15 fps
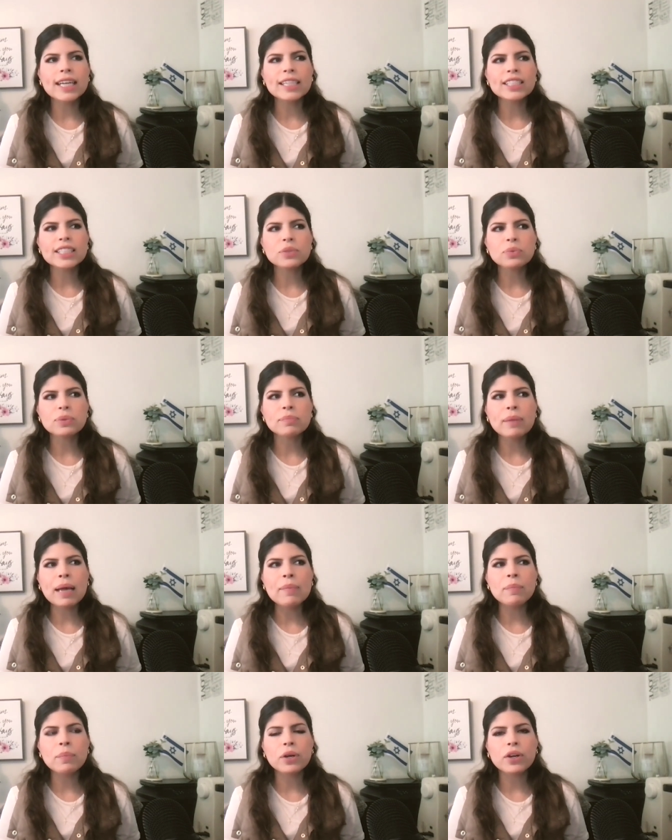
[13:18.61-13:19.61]
I just
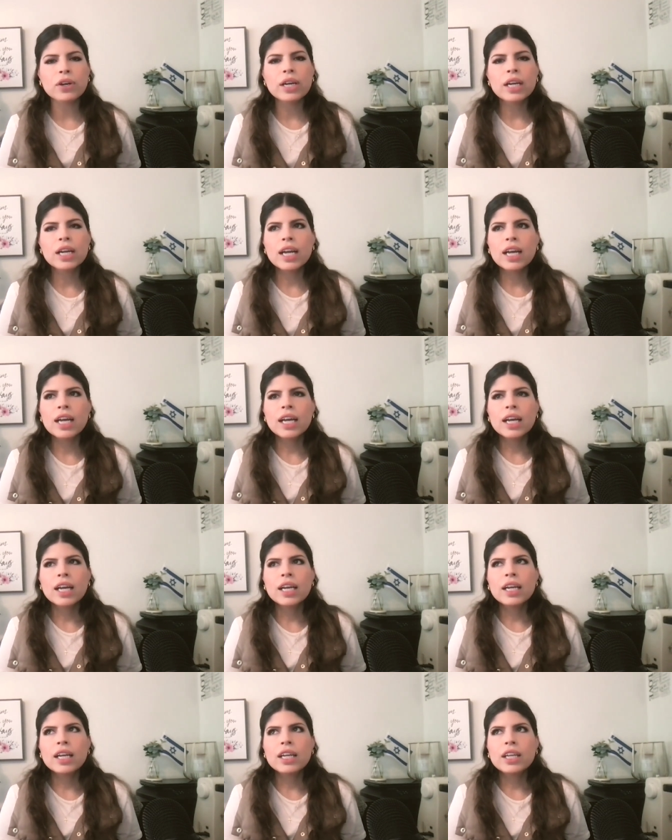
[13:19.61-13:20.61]
remember,
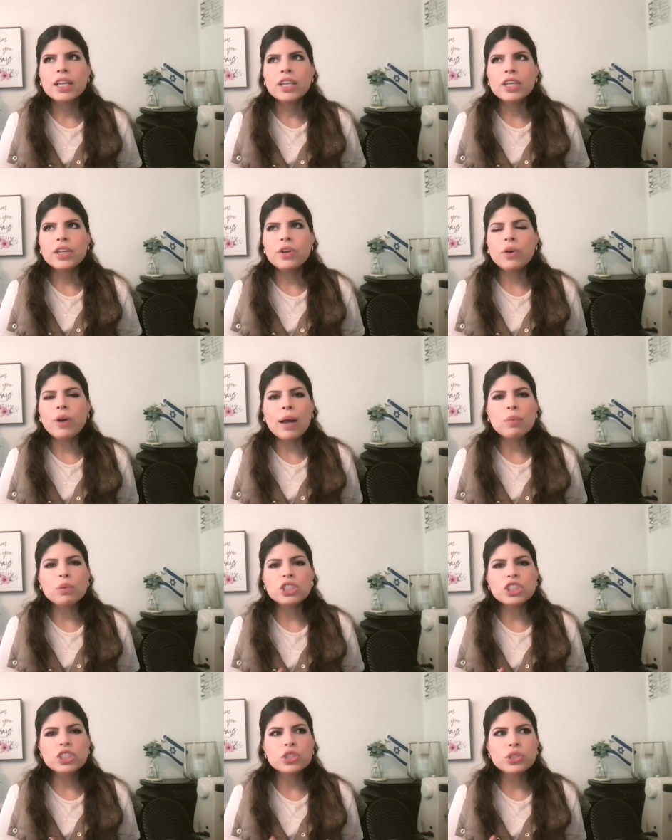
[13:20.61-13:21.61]
you know, I
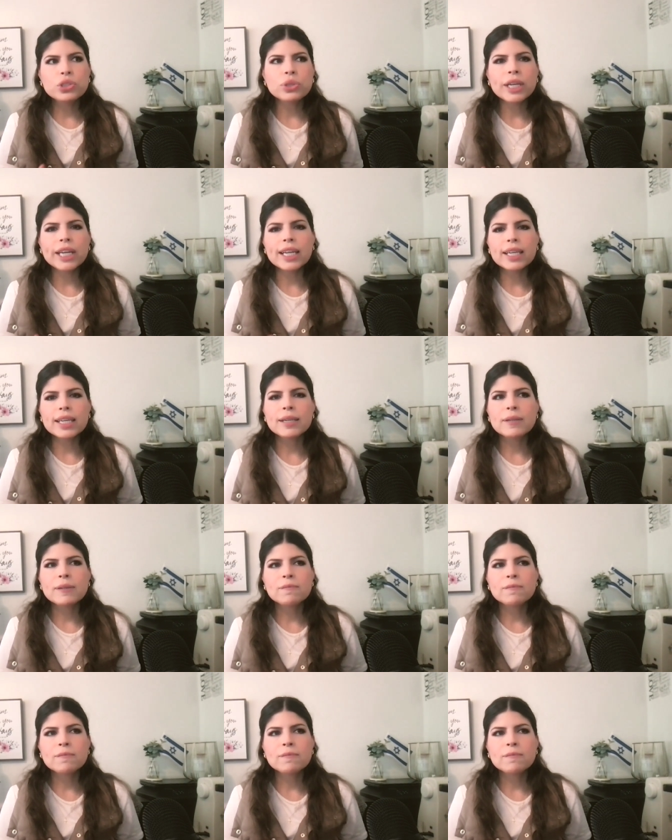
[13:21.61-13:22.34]
would just drink